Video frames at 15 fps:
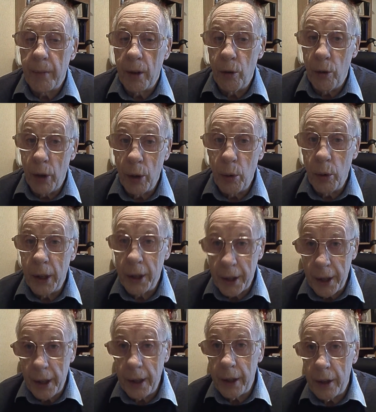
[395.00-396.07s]
railway
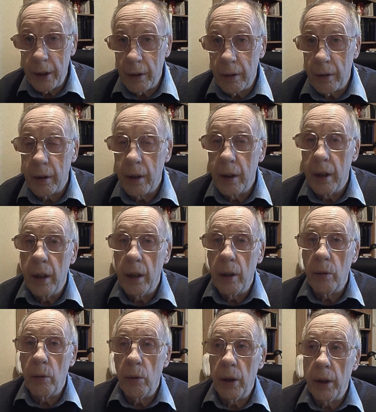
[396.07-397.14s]
station,
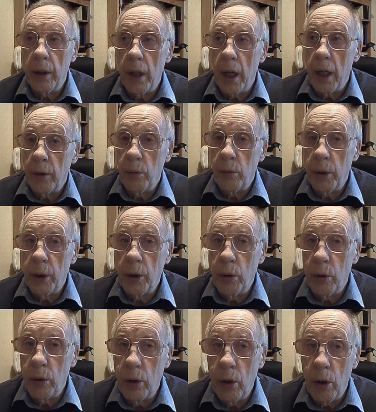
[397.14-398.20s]
and we
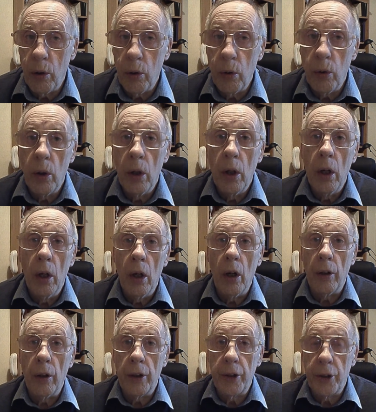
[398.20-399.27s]
could go
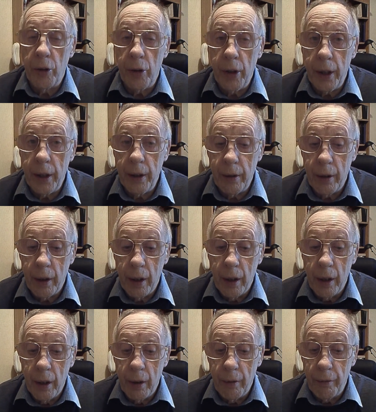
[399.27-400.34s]
on a train
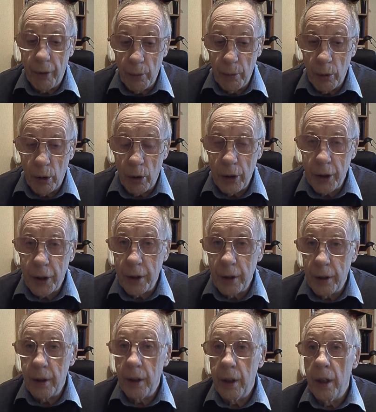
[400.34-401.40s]
from
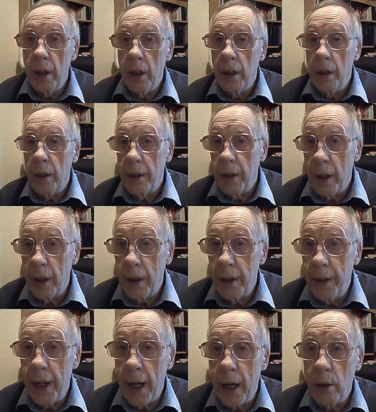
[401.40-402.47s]
Royston
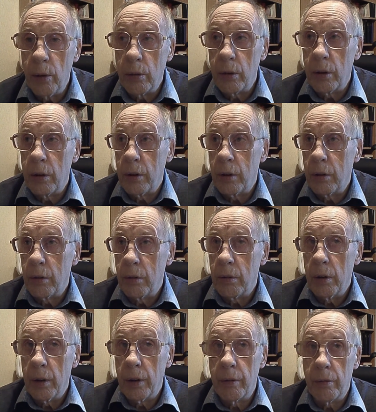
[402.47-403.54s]
down
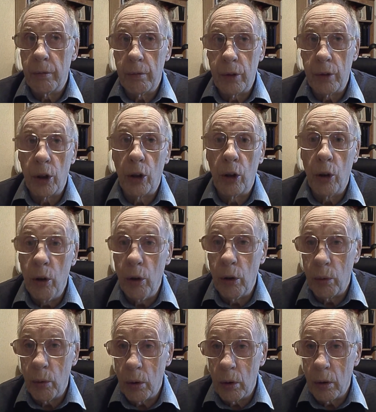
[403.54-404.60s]
to
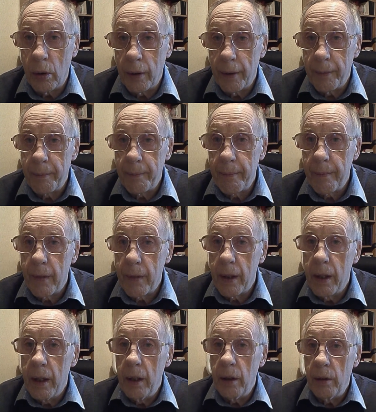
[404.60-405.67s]
Cornwall,
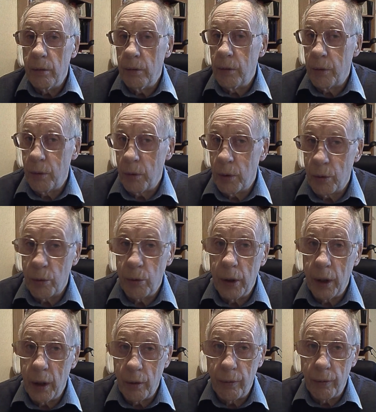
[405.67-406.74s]
which was
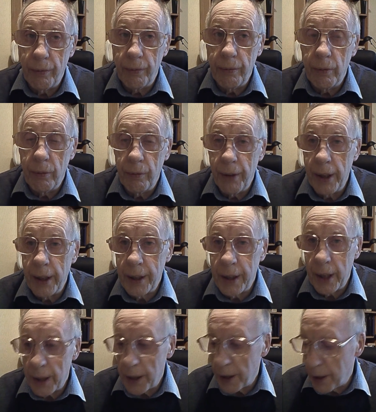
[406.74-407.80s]
really
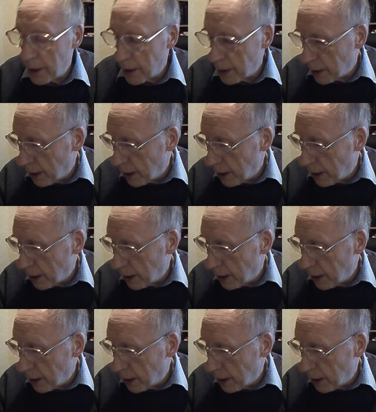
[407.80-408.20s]
fantastic.